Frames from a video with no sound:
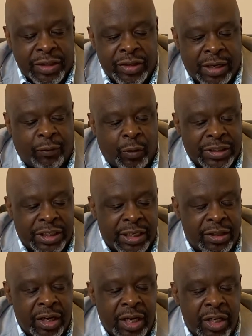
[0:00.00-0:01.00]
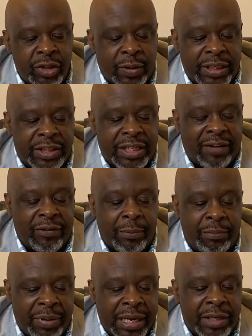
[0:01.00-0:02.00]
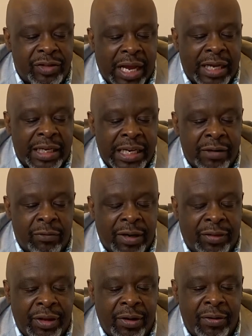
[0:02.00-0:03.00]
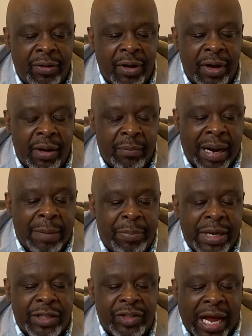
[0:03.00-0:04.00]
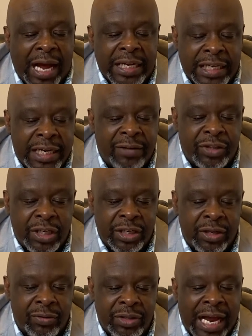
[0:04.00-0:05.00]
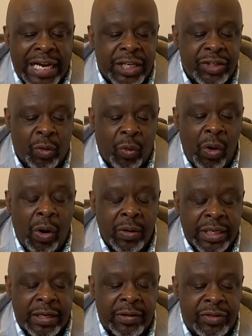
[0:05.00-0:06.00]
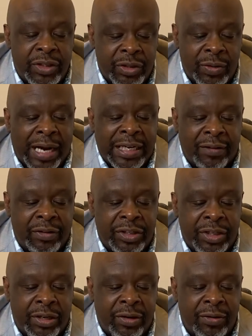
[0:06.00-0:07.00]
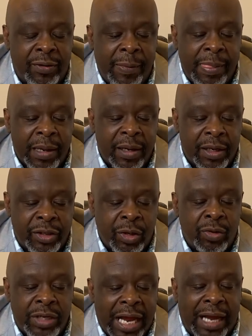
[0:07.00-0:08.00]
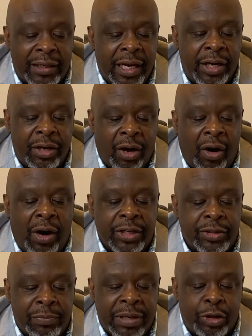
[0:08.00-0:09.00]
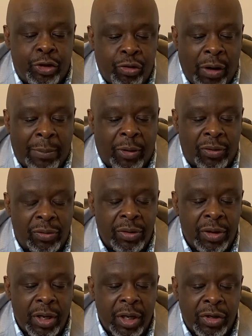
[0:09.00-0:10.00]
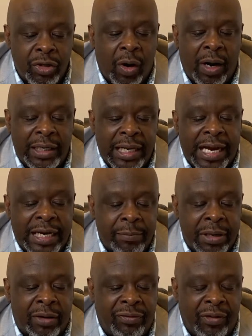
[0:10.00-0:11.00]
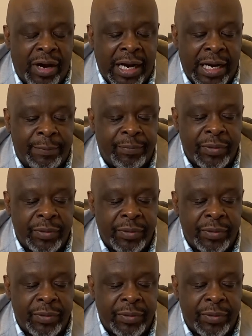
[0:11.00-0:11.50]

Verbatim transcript: John 14, 27. Peace I leave with you. My peace I give to you, not as the world gives, do I give it to you. Do not let your hearts be troubled, nor let it be afraid.